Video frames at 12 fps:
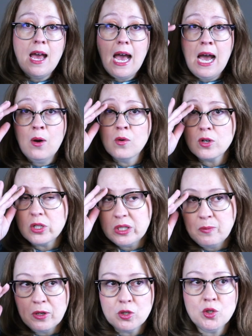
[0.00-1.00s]
our
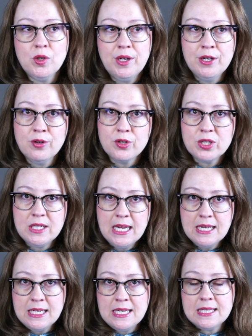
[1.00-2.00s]
spiritual
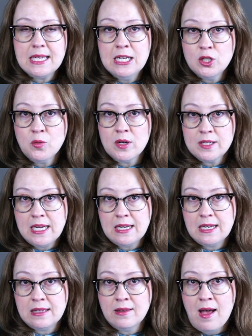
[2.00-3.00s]
understandings into our day to
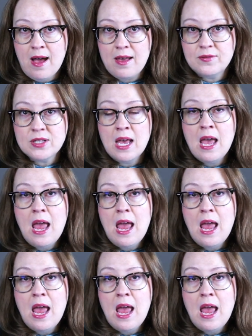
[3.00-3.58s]
day lives.